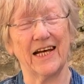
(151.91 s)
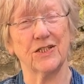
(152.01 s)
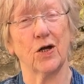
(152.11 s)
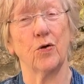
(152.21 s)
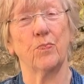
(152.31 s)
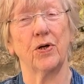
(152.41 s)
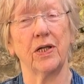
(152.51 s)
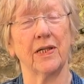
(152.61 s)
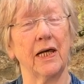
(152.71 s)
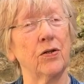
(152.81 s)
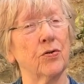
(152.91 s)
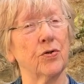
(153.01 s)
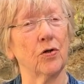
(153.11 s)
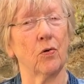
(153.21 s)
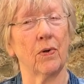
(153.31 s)
So breathe in through
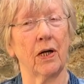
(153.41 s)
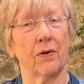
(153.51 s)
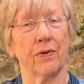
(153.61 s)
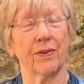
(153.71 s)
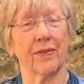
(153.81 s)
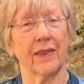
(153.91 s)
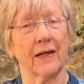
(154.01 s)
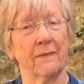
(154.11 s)
your mouth.